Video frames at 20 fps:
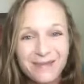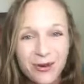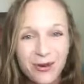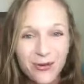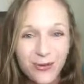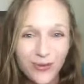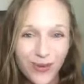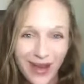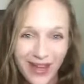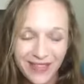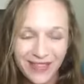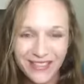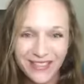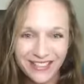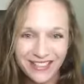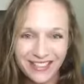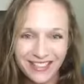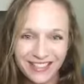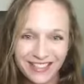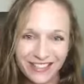when
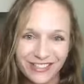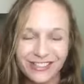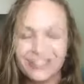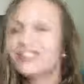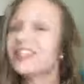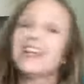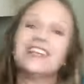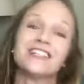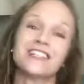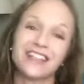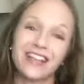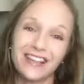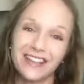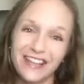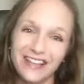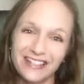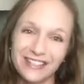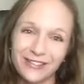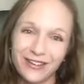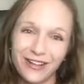the seasons are changing like
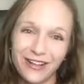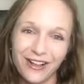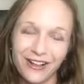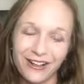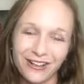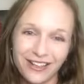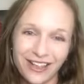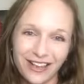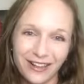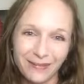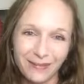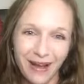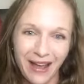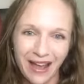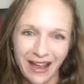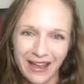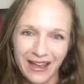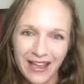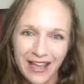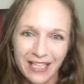this. So I call it kind of
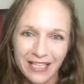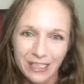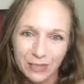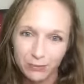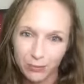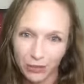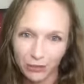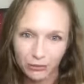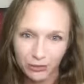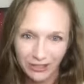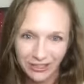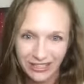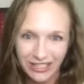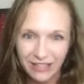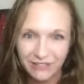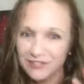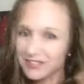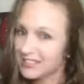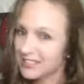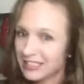my spring
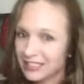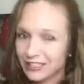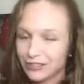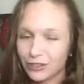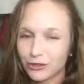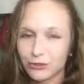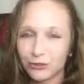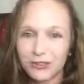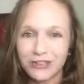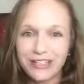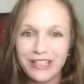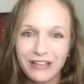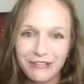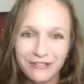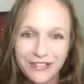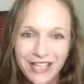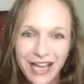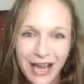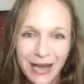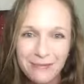relief, seasonal
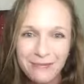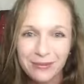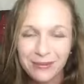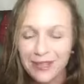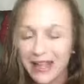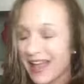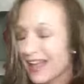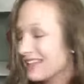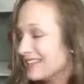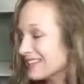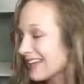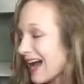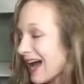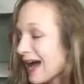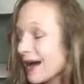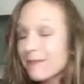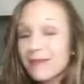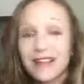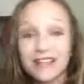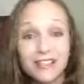relief type blend.
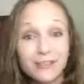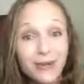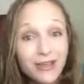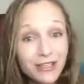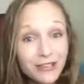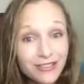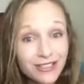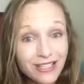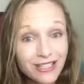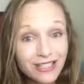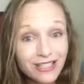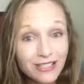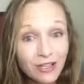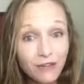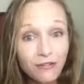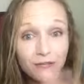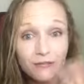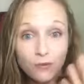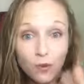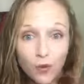And so it uses
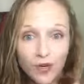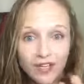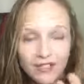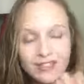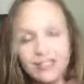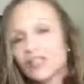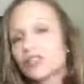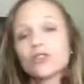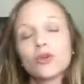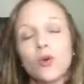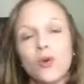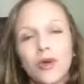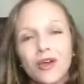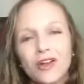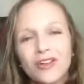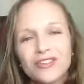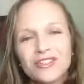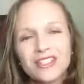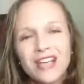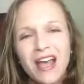4 essential
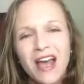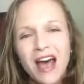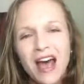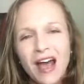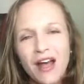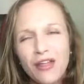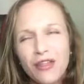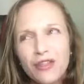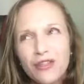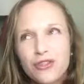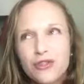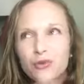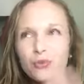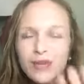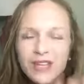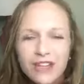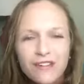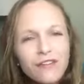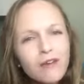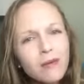oils.
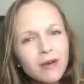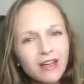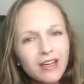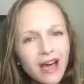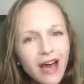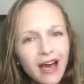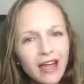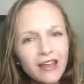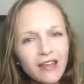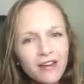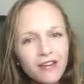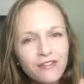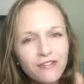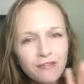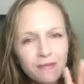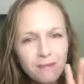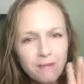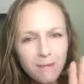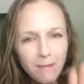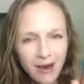3 of them are kind
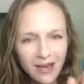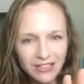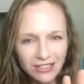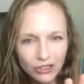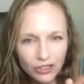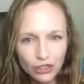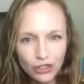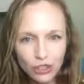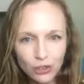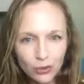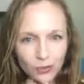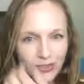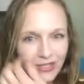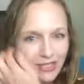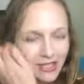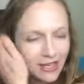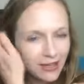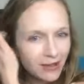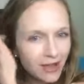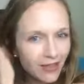of must-dos
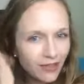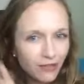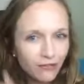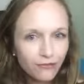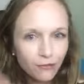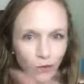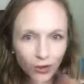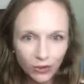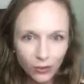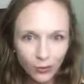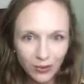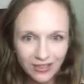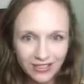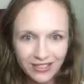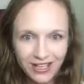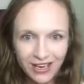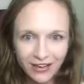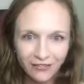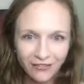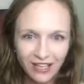in it, and the 4th one is
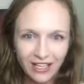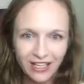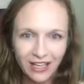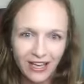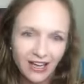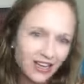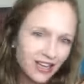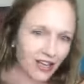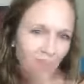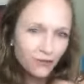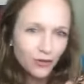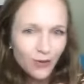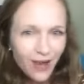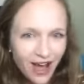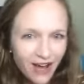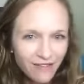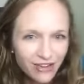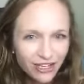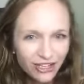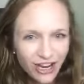kind of like a, if you
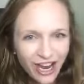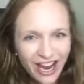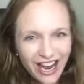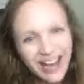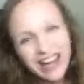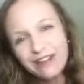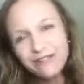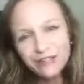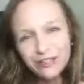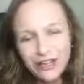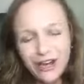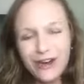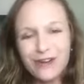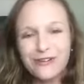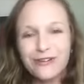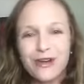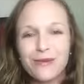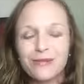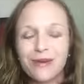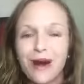have it, great. If you
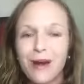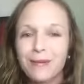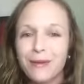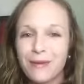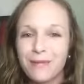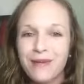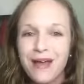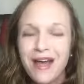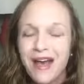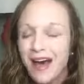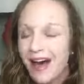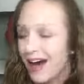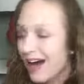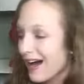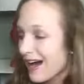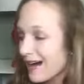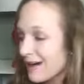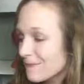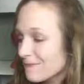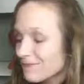don't, no problem.
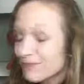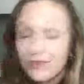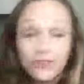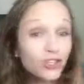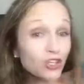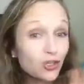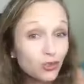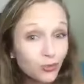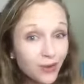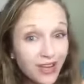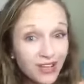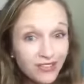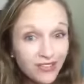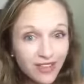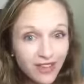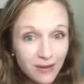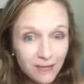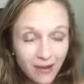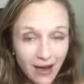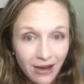The great
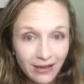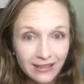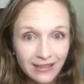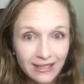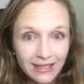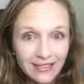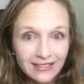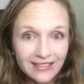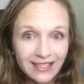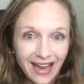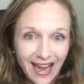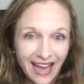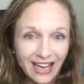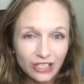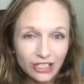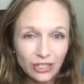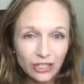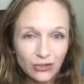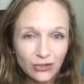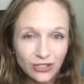thing about it is it
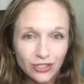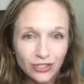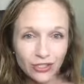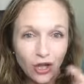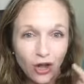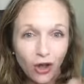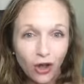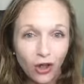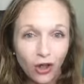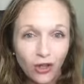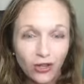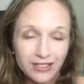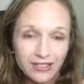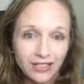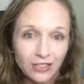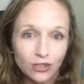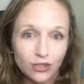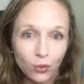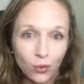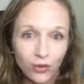actually uses all
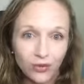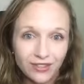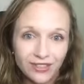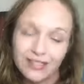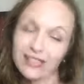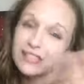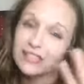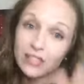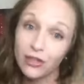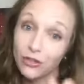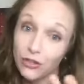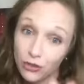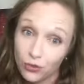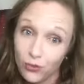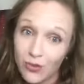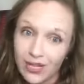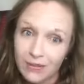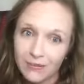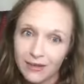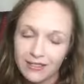essential oils, at least the
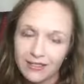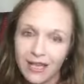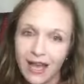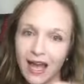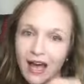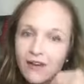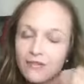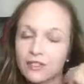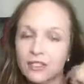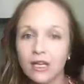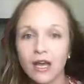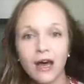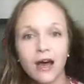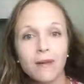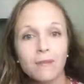3 must-haves.